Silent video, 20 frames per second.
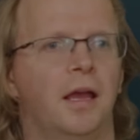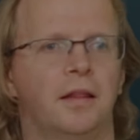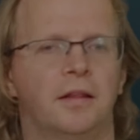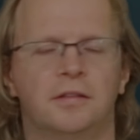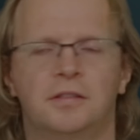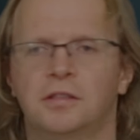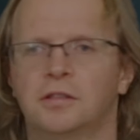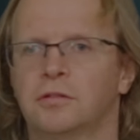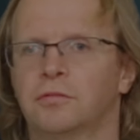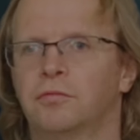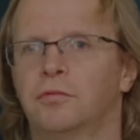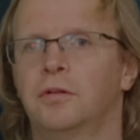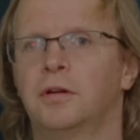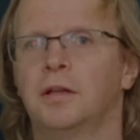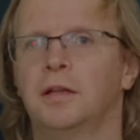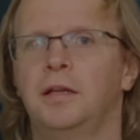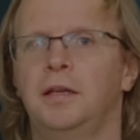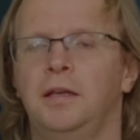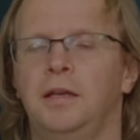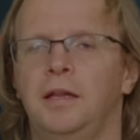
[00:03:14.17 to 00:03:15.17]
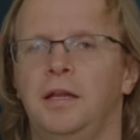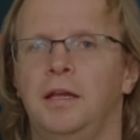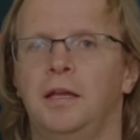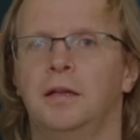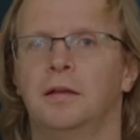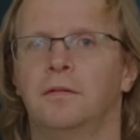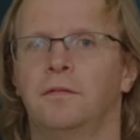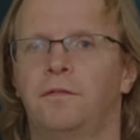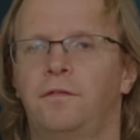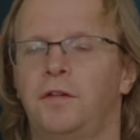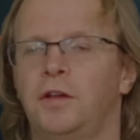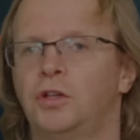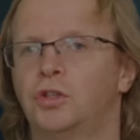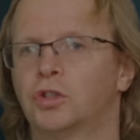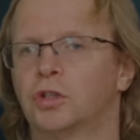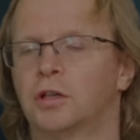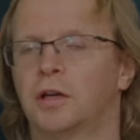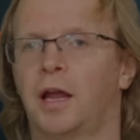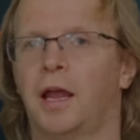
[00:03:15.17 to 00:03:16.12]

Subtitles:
This is a really neat feature,